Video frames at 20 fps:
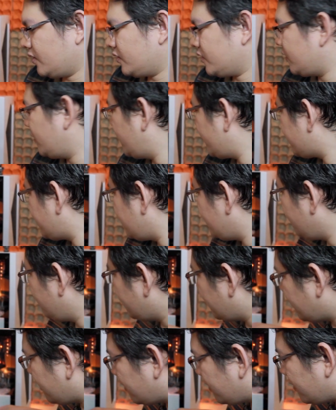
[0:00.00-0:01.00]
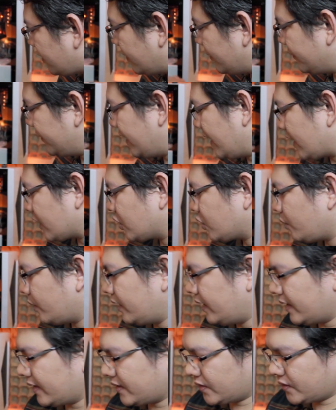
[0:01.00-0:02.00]
So let's see the
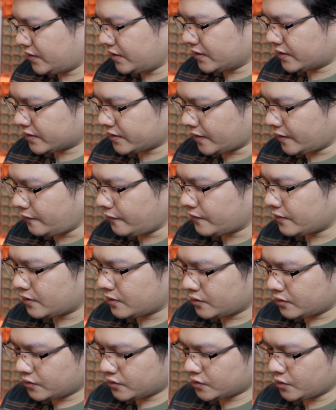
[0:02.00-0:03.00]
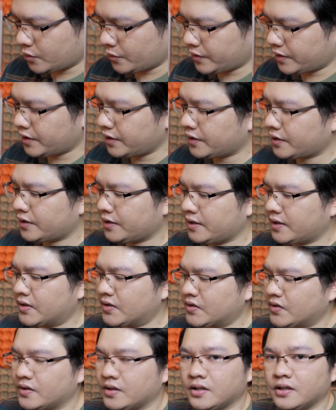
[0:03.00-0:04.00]
actual SSD itself. So here
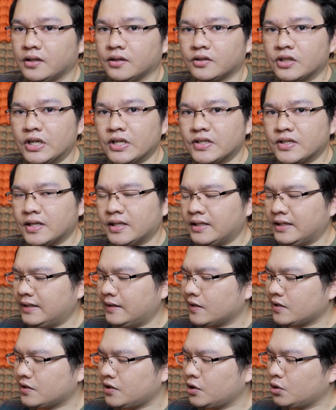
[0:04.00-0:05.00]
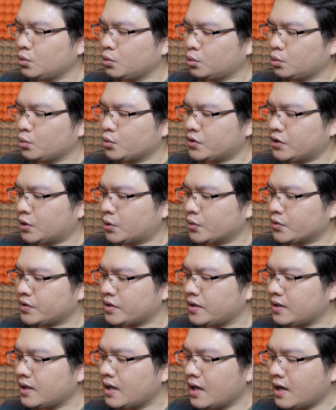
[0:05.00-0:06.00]
is the Transcend
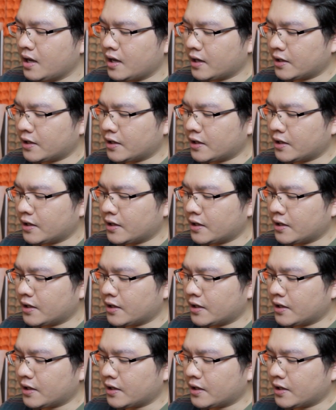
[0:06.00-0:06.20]
ESD220C.